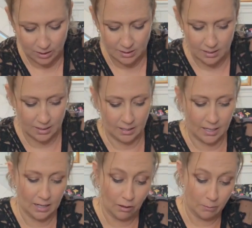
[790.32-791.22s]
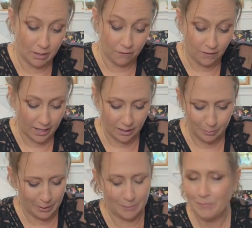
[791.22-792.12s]
as like an element of fire,
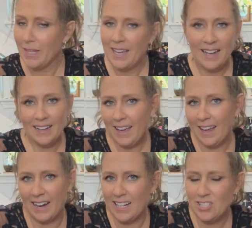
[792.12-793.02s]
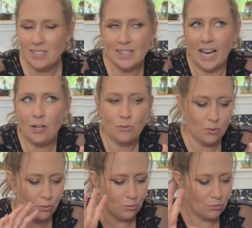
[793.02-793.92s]
but again, I don't
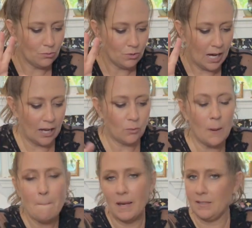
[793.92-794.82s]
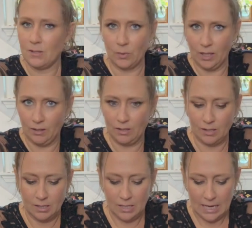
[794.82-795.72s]
know, I don't want to mess with
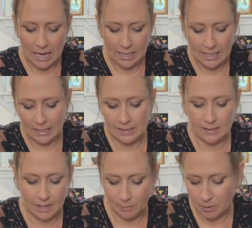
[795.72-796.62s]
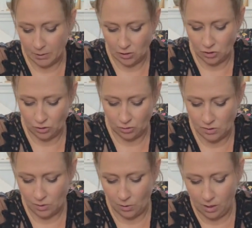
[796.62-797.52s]
getting stopped a bunch, you know.
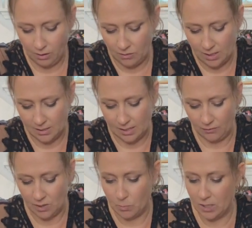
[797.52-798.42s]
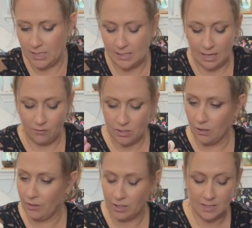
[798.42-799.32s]
So all of this stuff is pretty safe. It's all
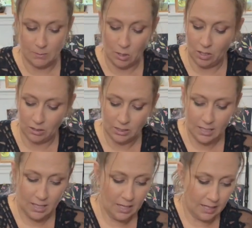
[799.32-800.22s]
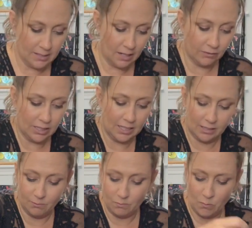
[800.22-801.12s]
very small. It's not really
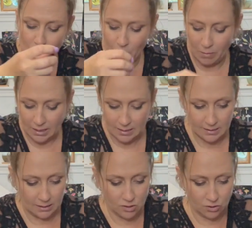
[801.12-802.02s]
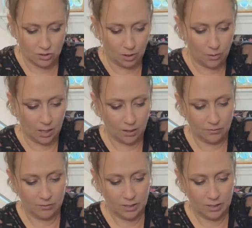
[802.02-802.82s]
gonna, you know, make the sensors go off.